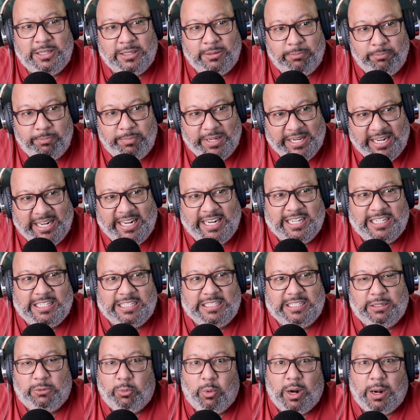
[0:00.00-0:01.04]
medias
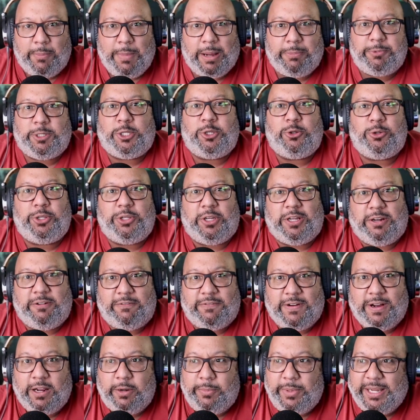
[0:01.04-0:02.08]
and what I'm up to, you can
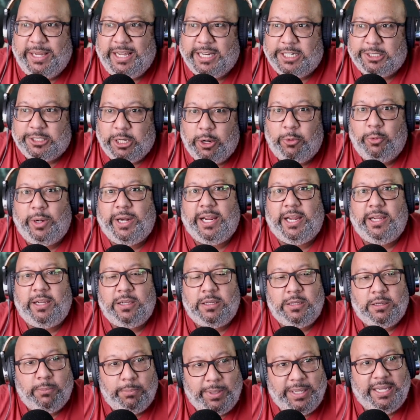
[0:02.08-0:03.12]
find me at
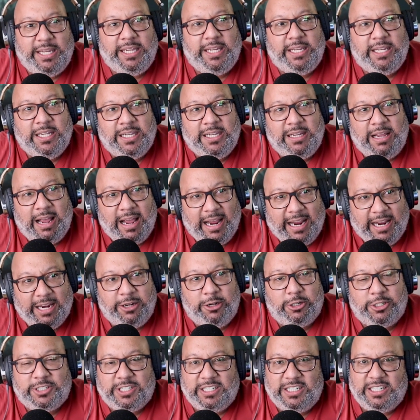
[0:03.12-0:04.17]

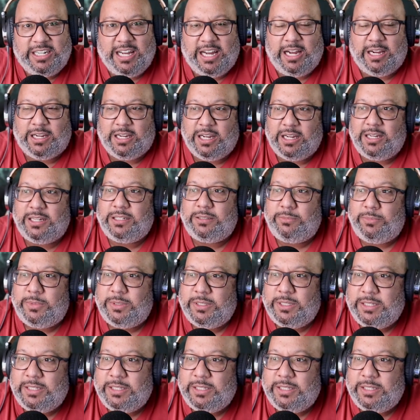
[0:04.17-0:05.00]
TonyPHenderson.com.